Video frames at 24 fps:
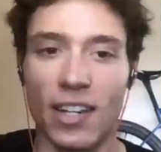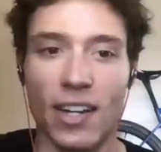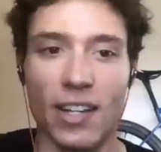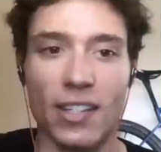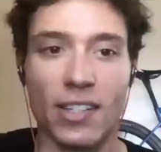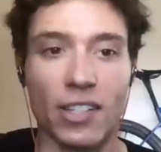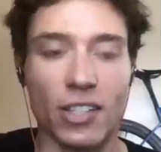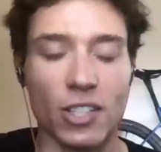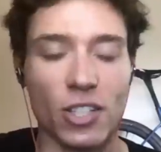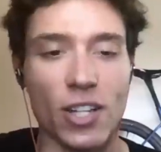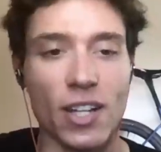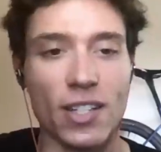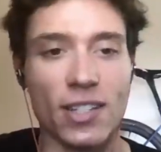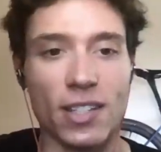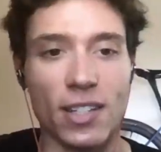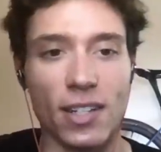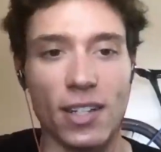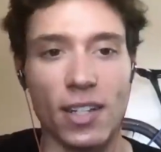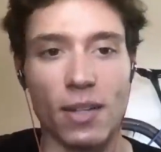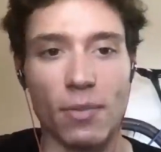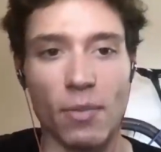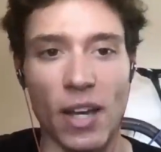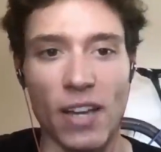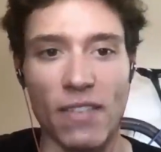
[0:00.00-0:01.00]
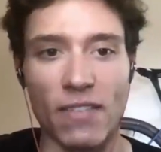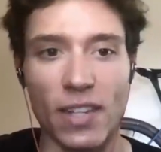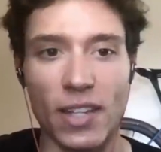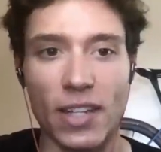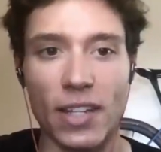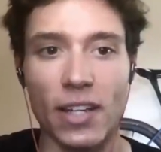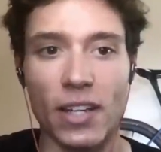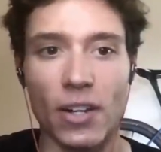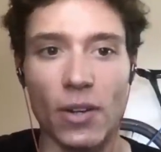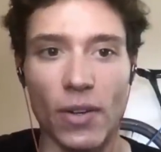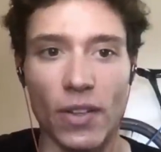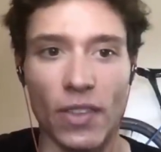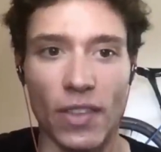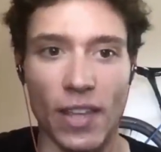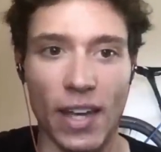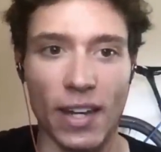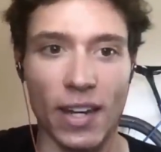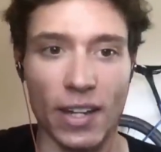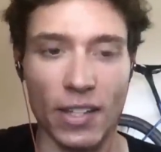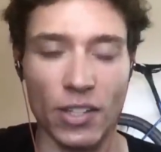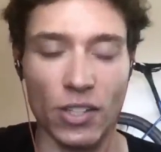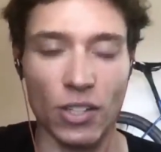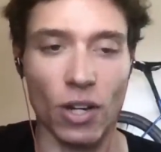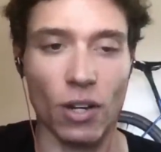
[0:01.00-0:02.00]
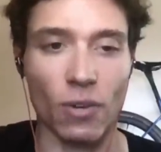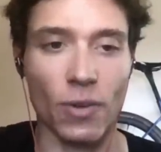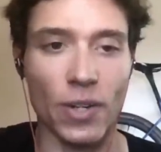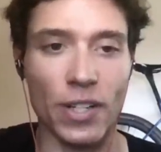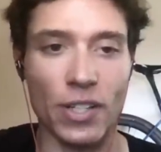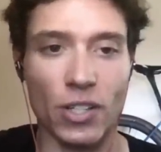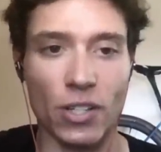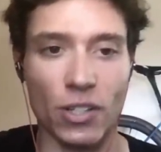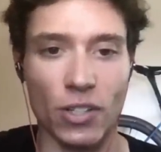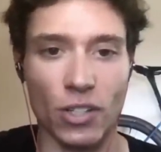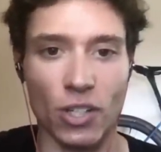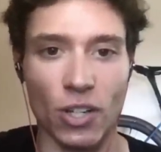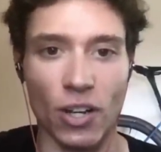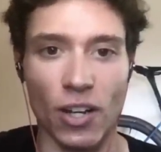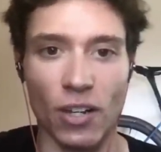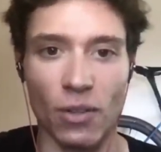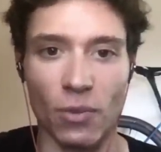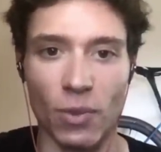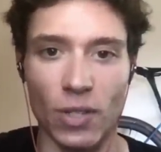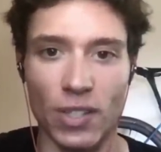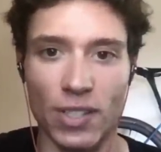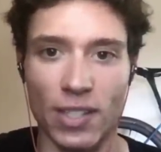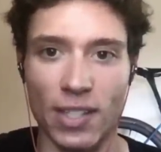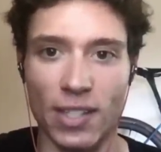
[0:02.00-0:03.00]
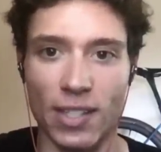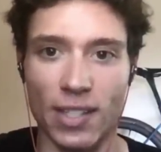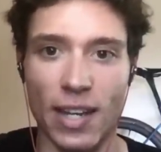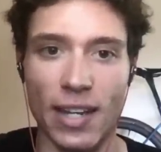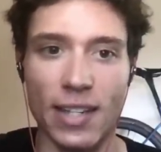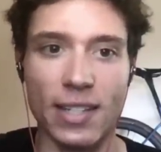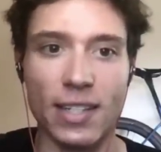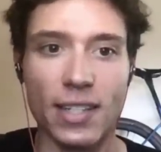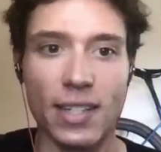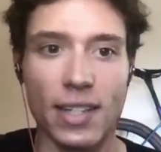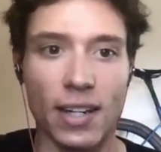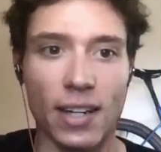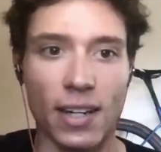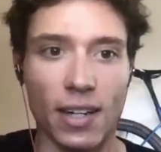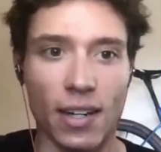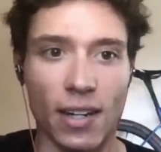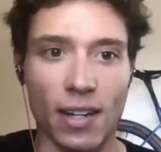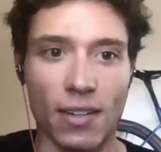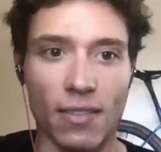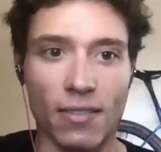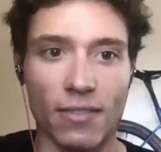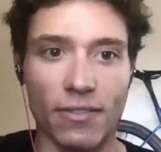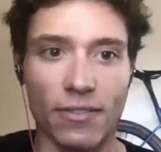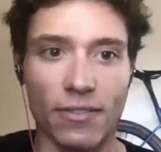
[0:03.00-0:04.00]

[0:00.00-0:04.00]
I suggested in my video and that I saw research on was this idea of